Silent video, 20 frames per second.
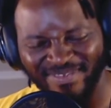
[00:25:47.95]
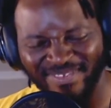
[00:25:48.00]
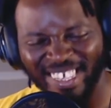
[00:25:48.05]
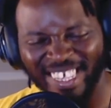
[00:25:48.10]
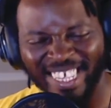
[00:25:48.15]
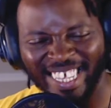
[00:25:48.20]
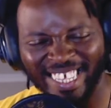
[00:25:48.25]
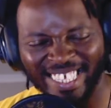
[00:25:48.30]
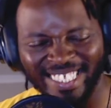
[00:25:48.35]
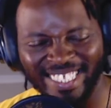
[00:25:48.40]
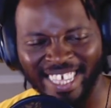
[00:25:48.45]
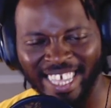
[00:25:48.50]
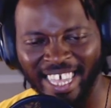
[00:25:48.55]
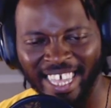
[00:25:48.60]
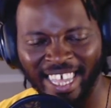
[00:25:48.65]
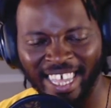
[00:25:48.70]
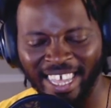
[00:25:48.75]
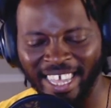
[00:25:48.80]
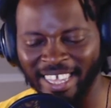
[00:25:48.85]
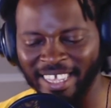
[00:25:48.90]
lock. He
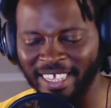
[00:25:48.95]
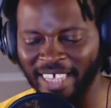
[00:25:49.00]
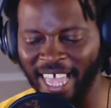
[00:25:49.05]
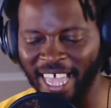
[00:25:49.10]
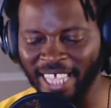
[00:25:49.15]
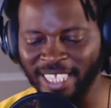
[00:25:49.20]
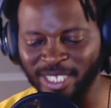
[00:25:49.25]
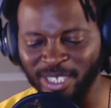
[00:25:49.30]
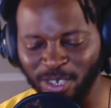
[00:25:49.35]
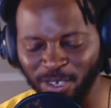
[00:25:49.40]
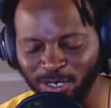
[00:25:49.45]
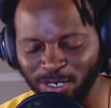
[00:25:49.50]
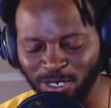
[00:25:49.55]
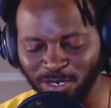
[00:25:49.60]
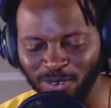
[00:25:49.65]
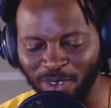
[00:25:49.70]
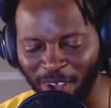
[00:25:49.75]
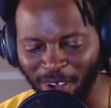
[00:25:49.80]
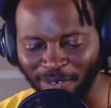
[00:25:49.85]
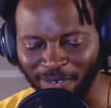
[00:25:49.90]
said, "I told
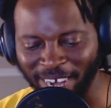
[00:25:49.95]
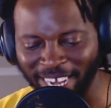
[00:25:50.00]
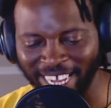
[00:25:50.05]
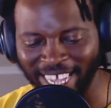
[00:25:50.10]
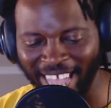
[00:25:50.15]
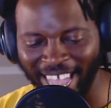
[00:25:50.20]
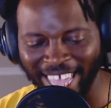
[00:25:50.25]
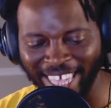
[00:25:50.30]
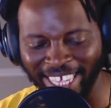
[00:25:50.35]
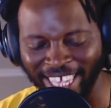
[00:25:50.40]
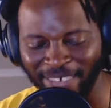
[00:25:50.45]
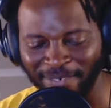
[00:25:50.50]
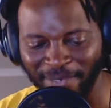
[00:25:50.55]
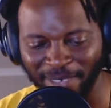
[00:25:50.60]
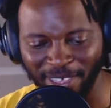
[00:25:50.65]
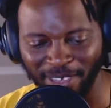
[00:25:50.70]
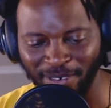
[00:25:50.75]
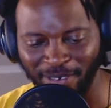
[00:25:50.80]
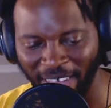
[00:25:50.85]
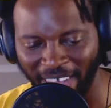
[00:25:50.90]
you already, I ain't giving
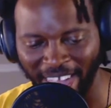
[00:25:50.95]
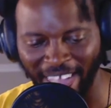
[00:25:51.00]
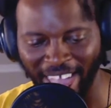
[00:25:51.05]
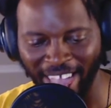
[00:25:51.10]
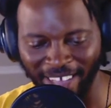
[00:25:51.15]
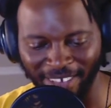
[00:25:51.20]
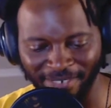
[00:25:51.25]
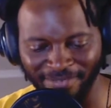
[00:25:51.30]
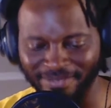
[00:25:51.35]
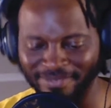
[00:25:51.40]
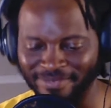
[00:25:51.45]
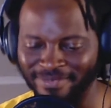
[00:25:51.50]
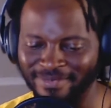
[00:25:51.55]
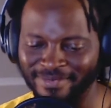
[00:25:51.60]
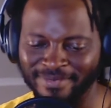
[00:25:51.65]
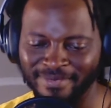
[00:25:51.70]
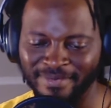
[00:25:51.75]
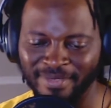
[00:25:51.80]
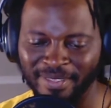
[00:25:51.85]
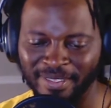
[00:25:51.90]
you half."
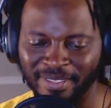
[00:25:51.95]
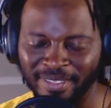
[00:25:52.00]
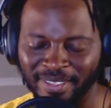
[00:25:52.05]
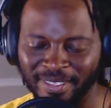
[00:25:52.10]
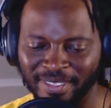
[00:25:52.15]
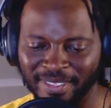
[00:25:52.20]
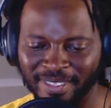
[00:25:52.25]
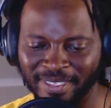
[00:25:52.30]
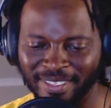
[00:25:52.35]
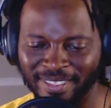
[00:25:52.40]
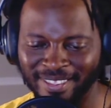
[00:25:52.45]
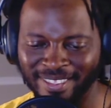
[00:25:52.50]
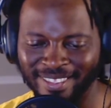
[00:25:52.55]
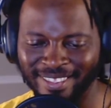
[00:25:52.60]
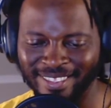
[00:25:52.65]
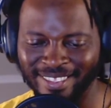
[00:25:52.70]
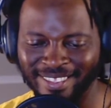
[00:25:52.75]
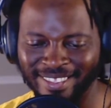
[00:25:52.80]
No